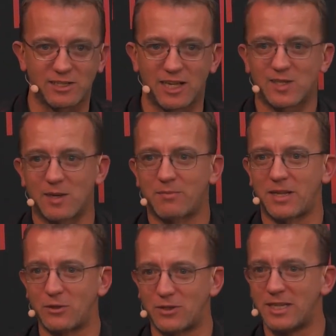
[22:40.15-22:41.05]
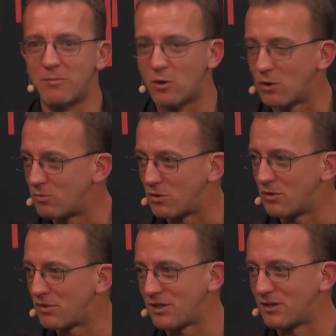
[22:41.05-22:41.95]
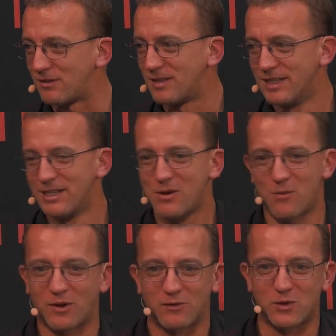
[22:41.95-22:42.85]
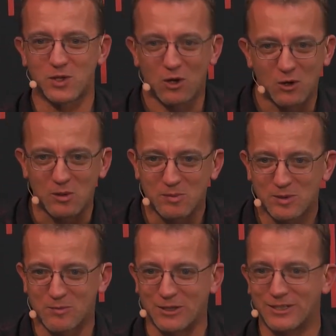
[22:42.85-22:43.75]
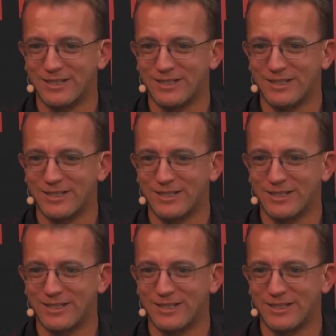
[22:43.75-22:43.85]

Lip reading: except at a demo booth in one of the startups. But